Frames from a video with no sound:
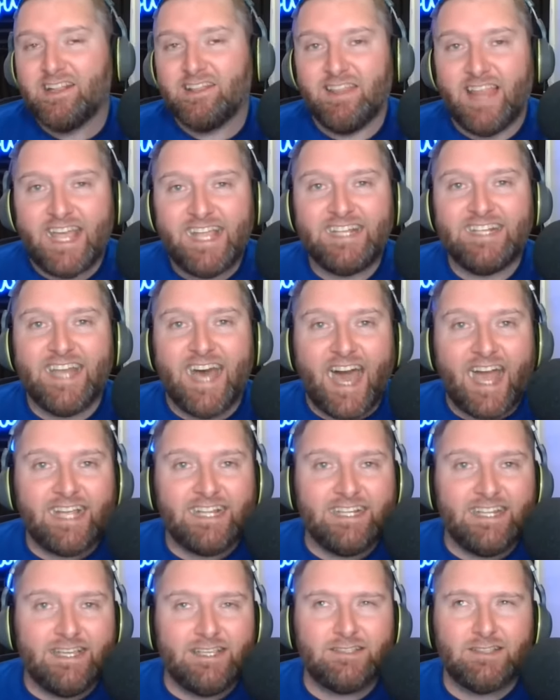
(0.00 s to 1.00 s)
late
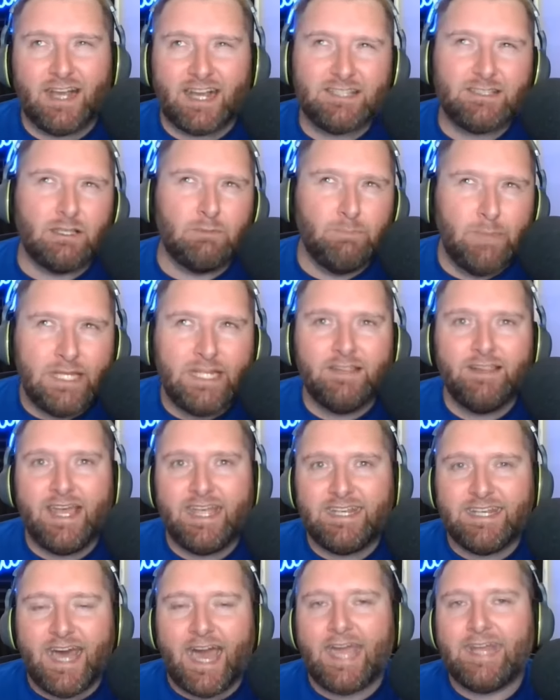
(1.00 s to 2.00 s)
90s, I guess mid to
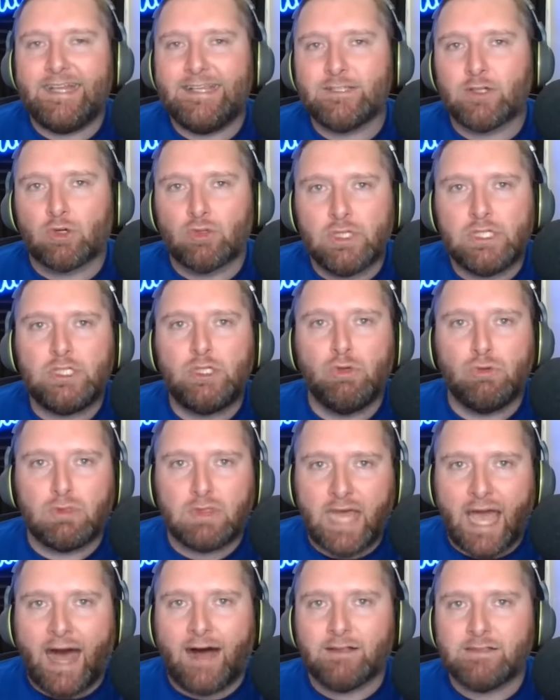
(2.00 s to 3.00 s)
late 90s, early
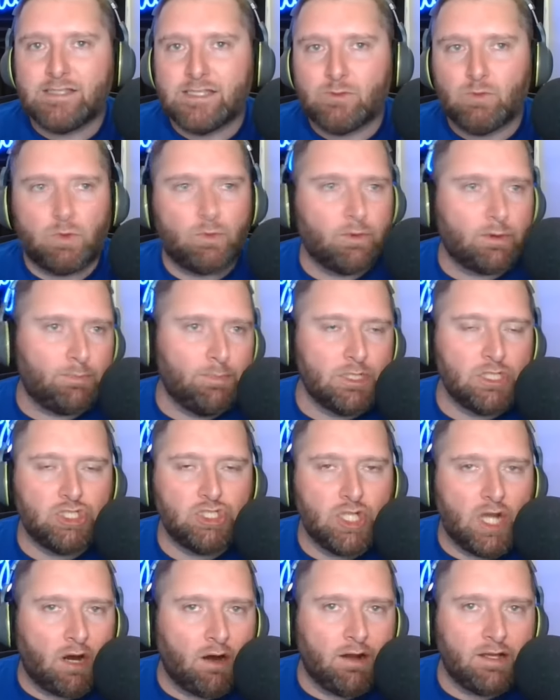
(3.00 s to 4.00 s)
2000s, when Rick
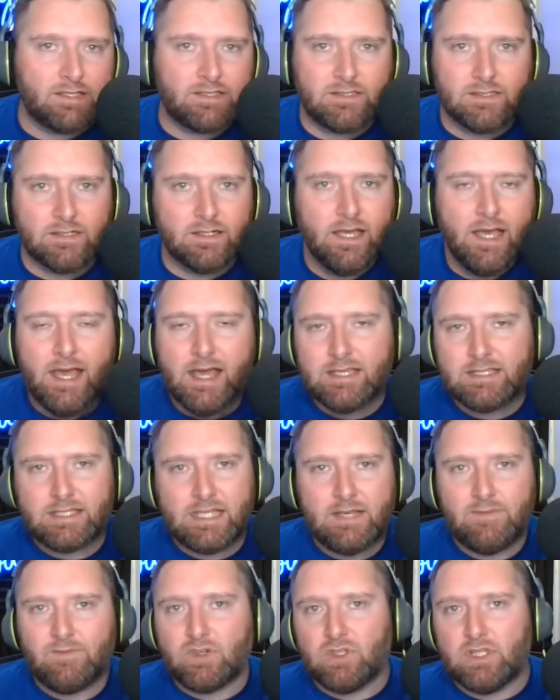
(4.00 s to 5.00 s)
Majerus and
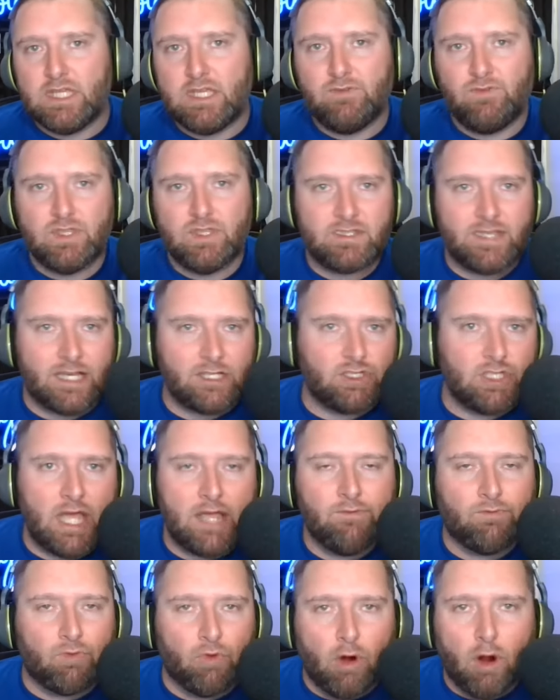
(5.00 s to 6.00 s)
Steve Cleveland slash
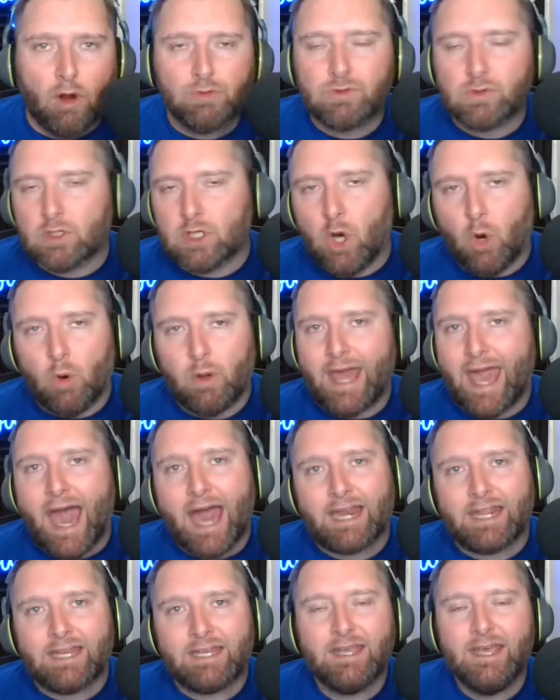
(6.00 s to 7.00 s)
Dave Rose were going
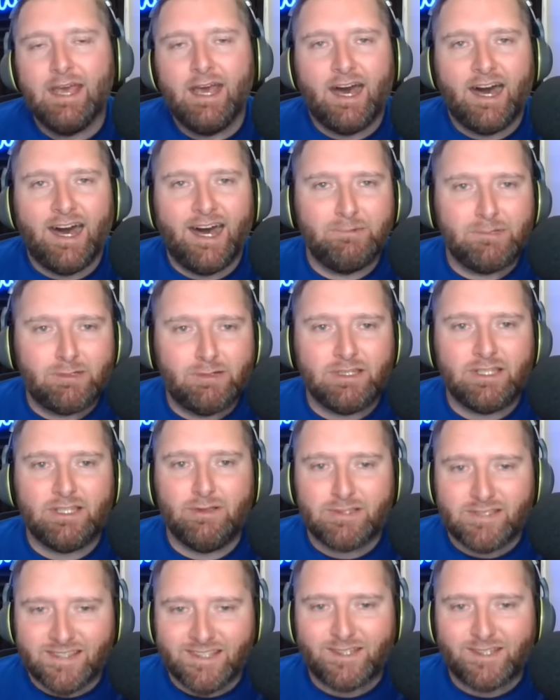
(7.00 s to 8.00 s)
at it between the
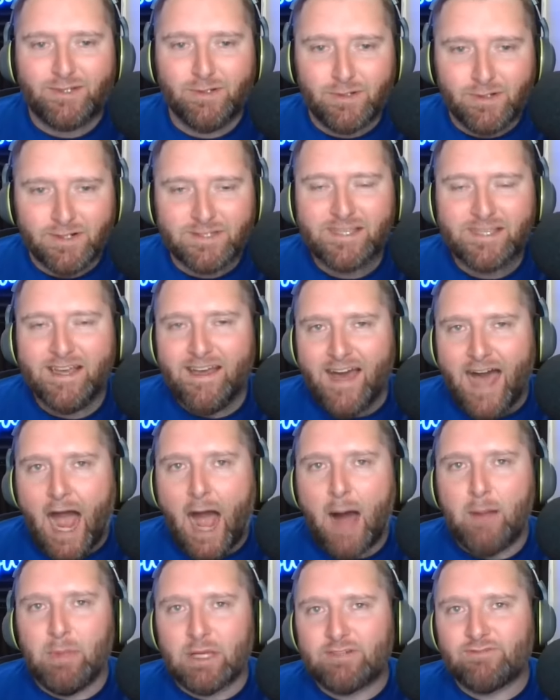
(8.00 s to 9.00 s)
Utes and the Cougars.
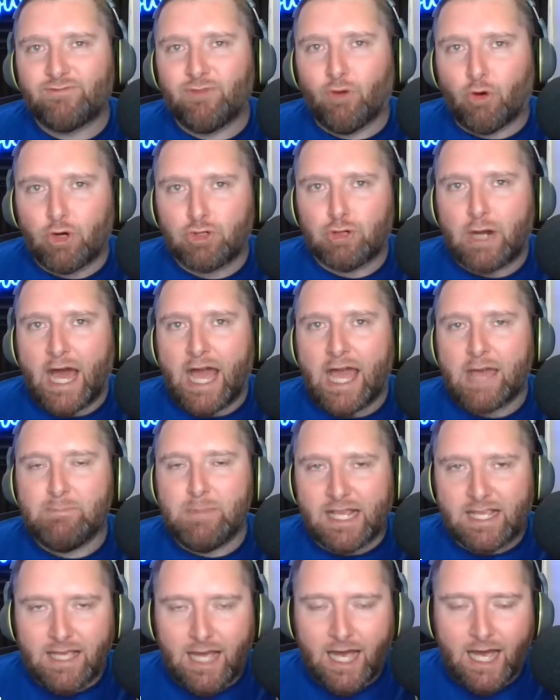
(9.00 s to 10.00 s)
I'm looking forward to
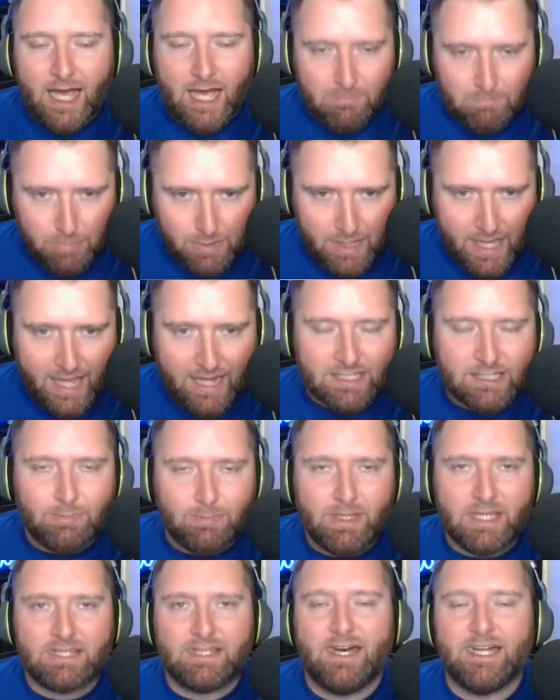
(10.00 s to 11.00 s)
it. I am planning to
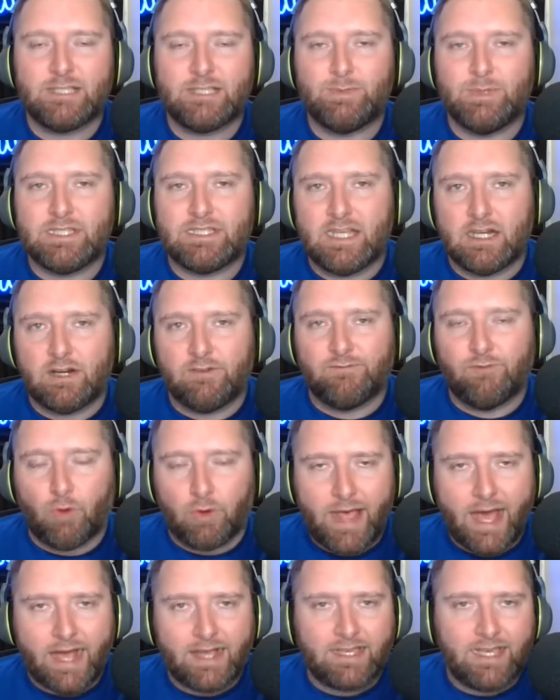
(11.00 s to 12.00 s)
be at the Huntsman Center for
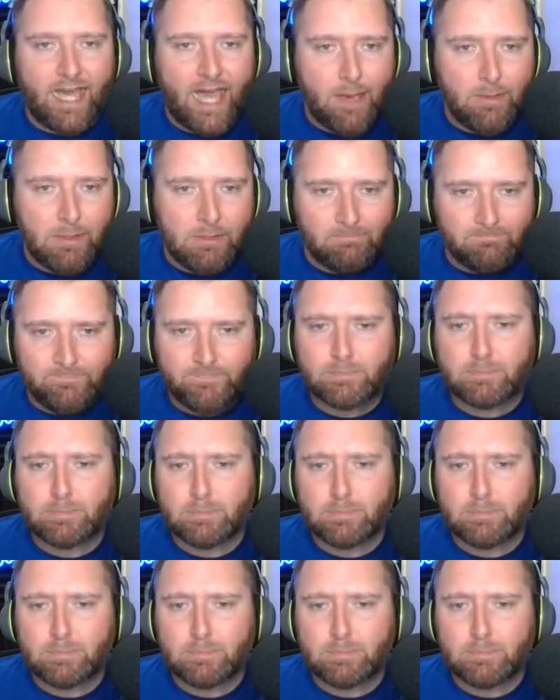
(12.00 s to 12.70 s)
that game, and